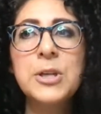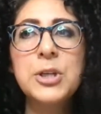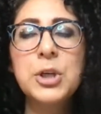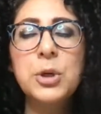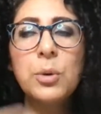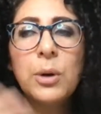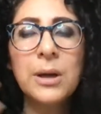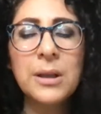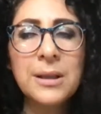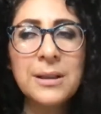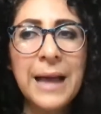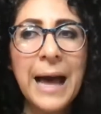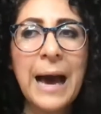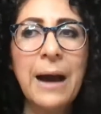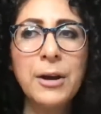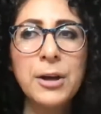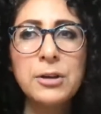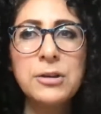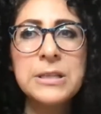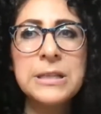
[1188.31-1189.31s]
to
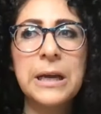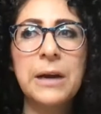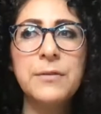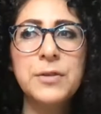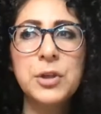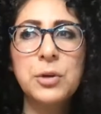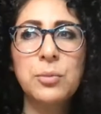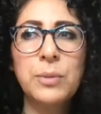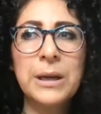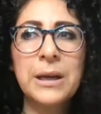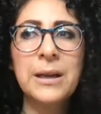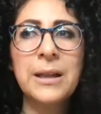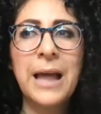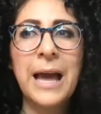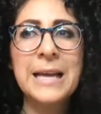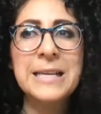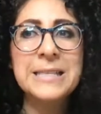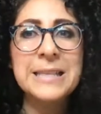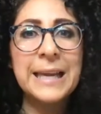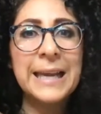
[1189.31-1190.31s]
allow yourself to
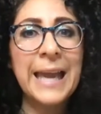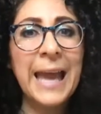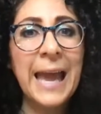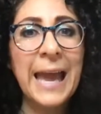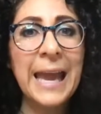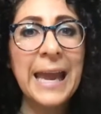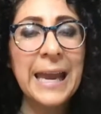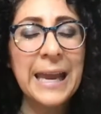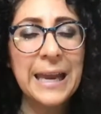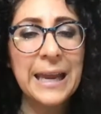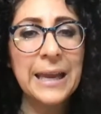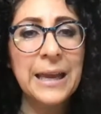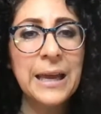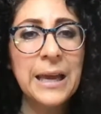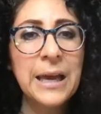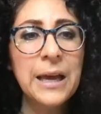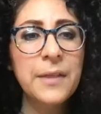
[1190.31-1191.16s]
realize like, hey,